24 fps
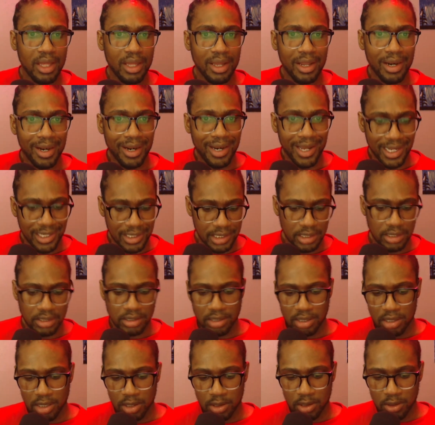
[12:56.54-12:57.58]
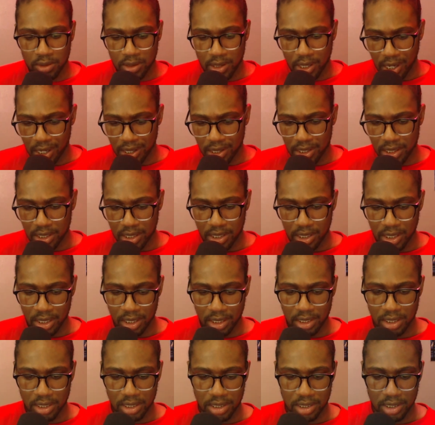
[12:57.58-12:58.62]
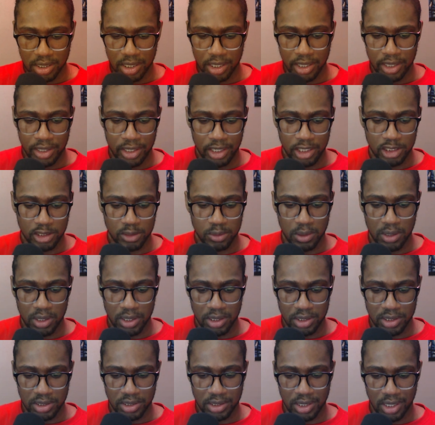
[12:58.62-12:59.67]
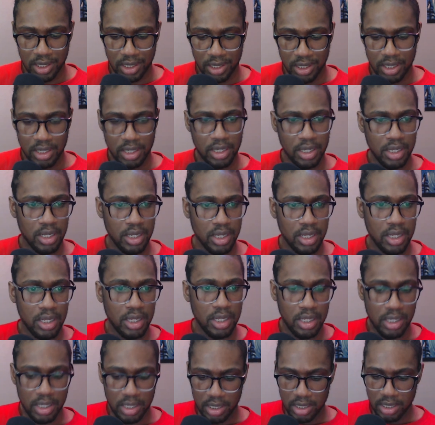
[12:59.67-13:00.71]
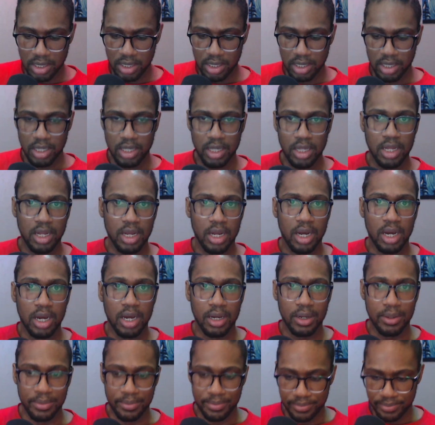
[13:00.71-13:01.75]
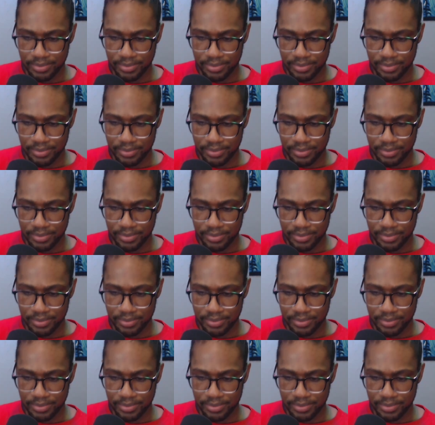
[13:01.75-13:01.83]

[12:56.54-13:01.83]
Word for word: let's look at it this way instead. Um,